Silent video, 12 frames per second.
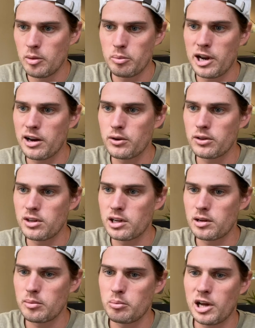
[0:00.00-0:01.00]
But I don't
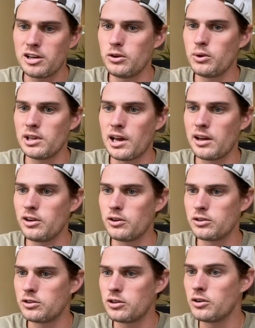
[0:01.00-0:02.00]
think by doing that
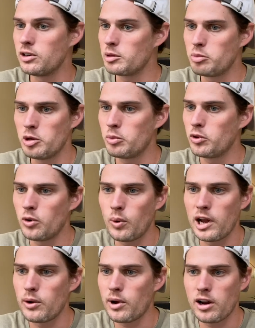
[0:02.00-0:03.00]
you're turning people
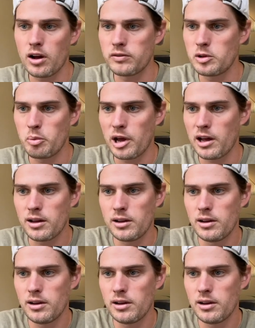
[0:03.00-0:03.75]
away right off the bat.